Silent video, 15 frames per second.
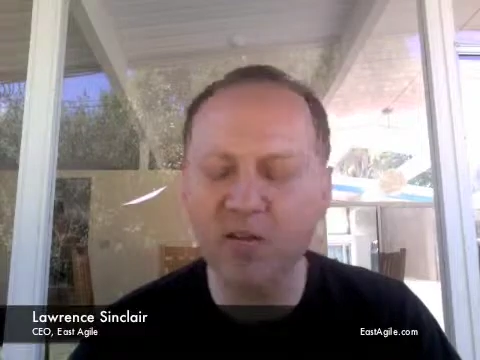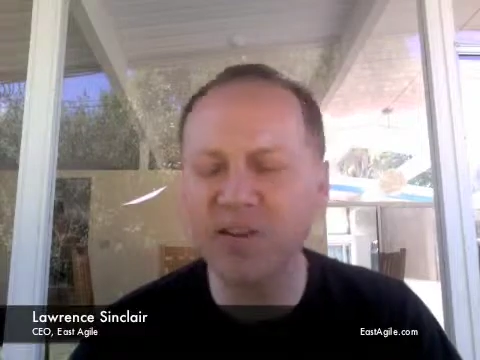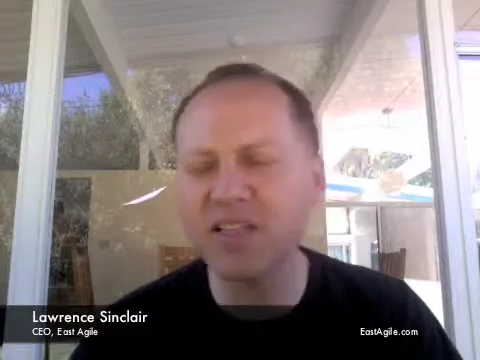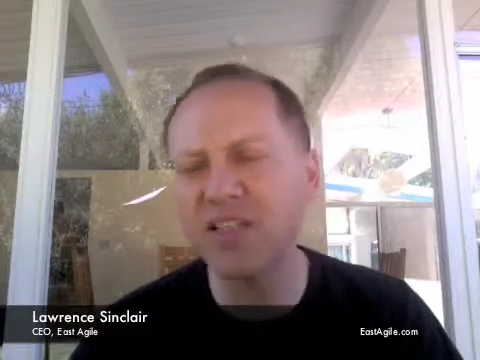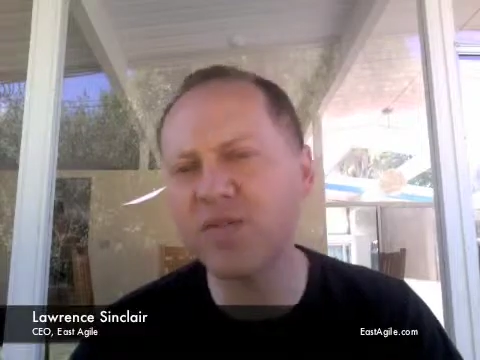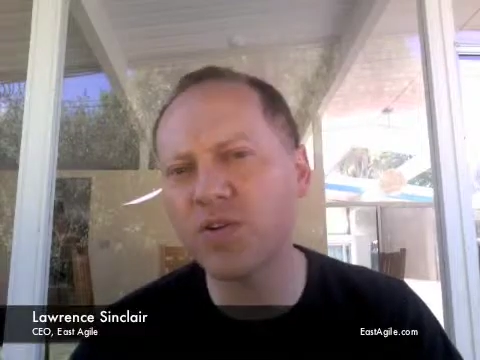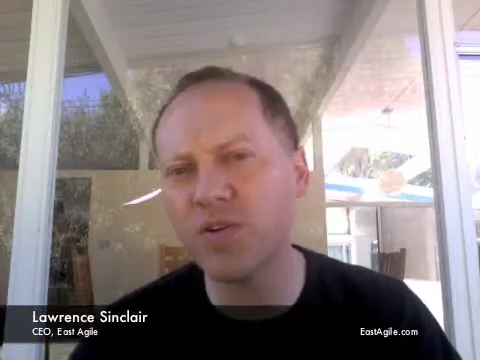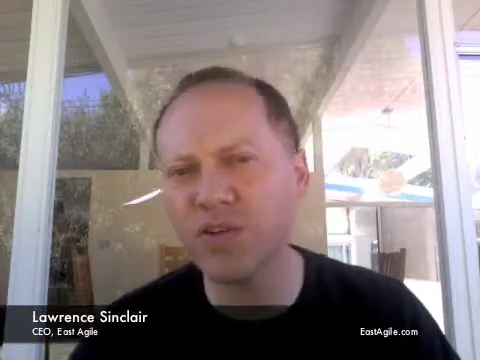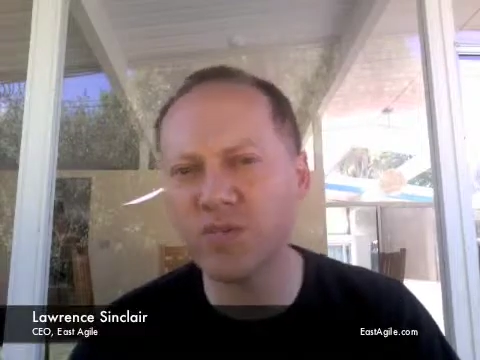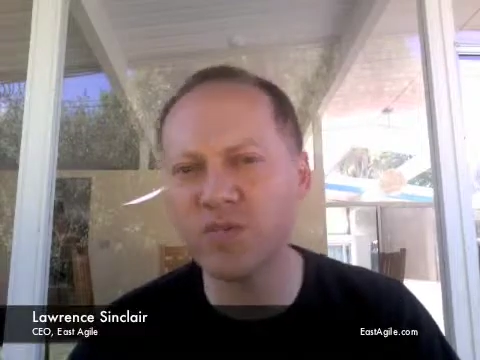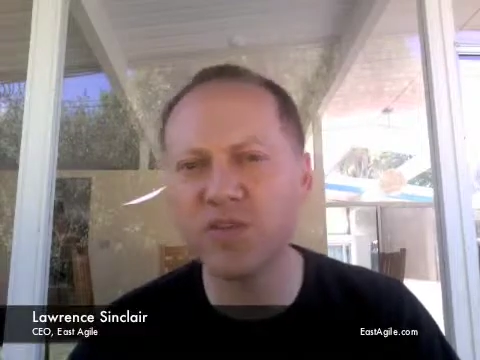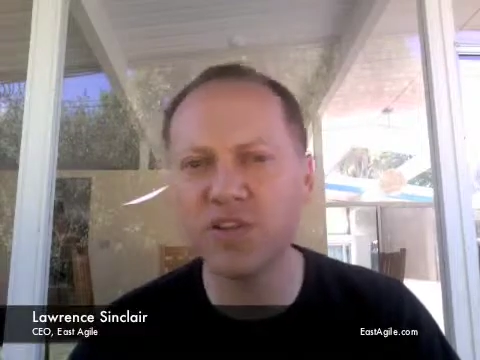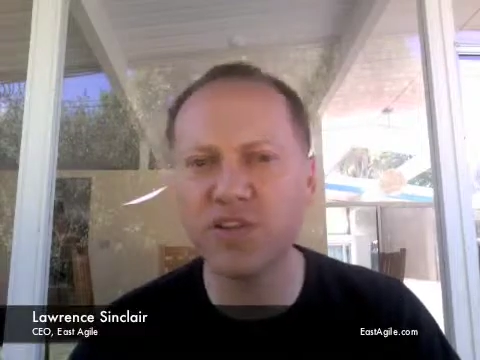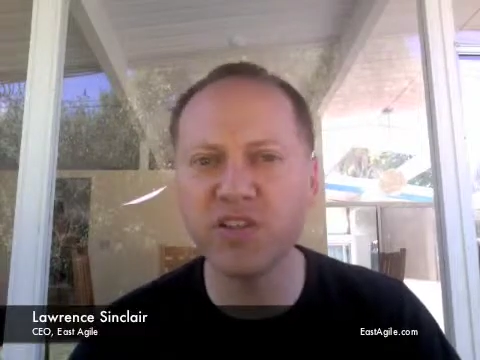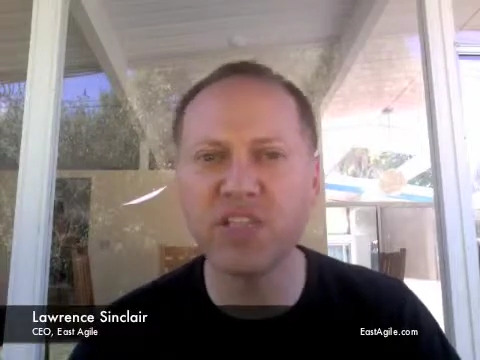this, of course,
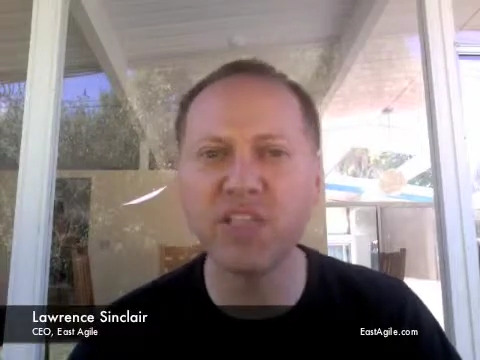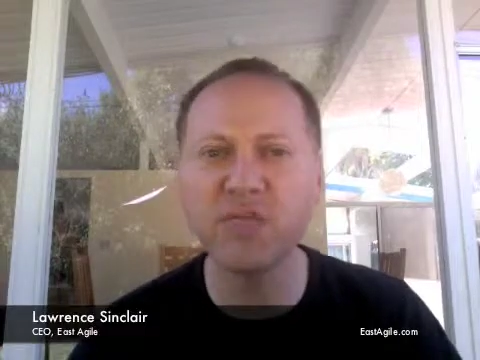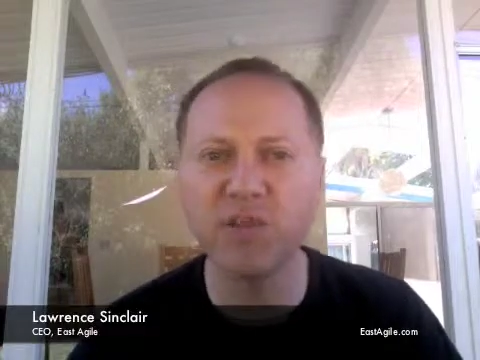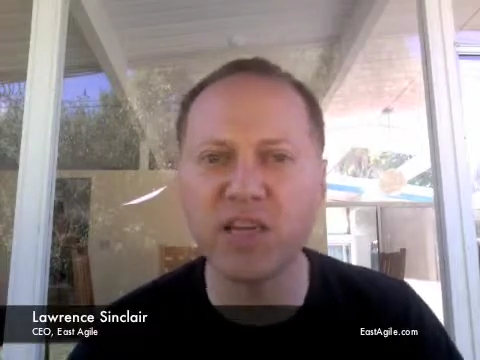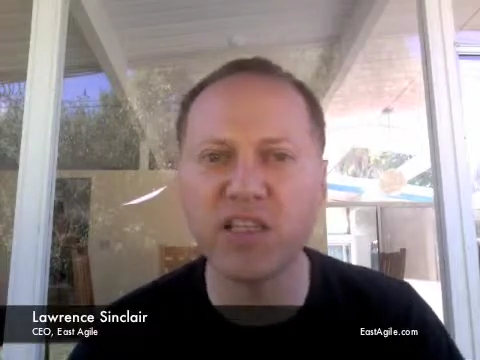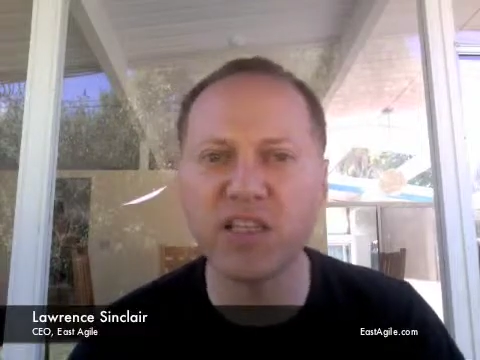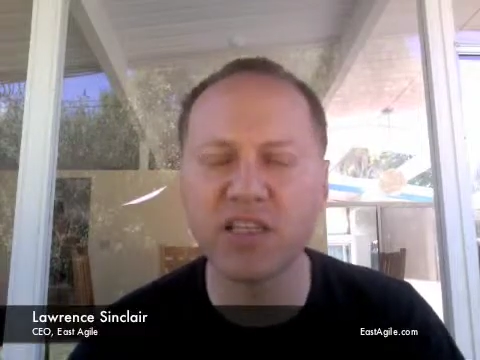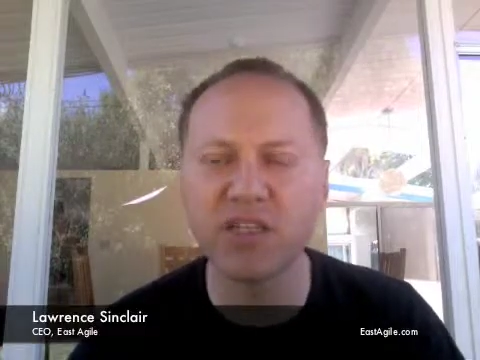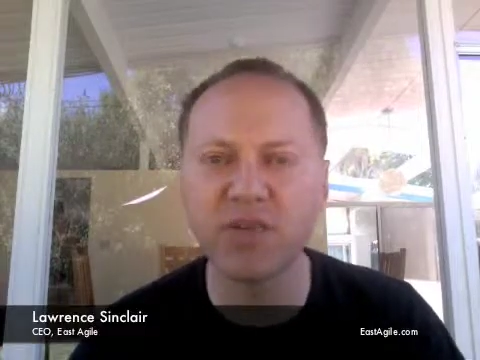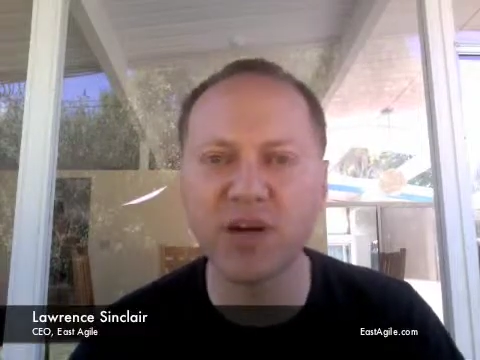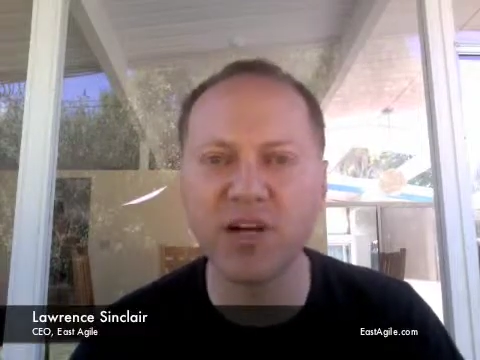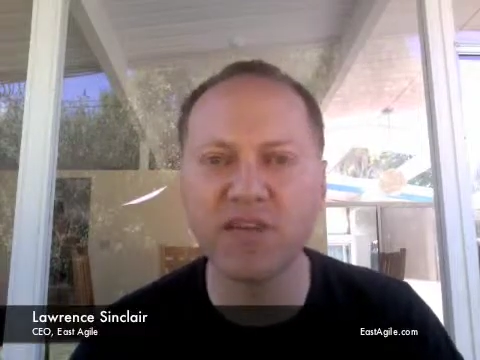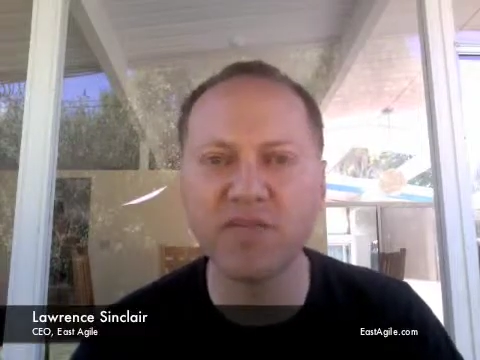reduces risk as well.